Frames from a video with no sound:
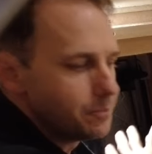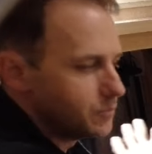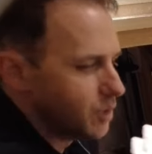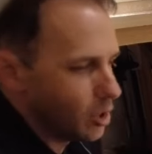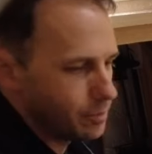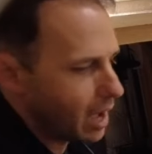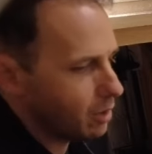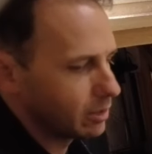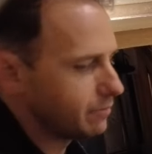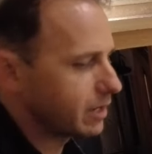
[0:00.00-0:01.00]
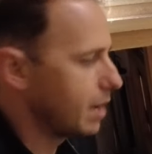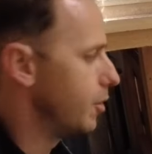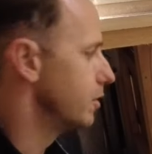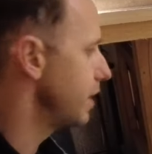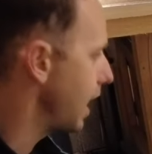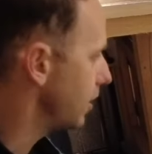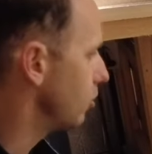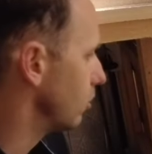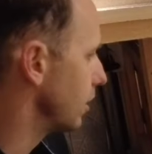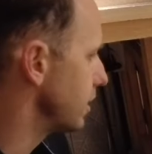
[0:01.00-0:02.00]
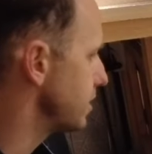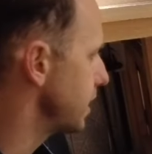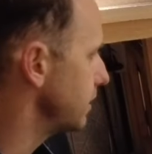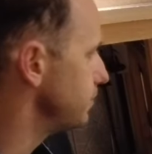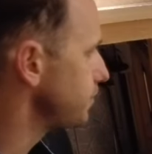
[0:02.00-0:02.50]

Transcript: No power will ever come on at all on this thing.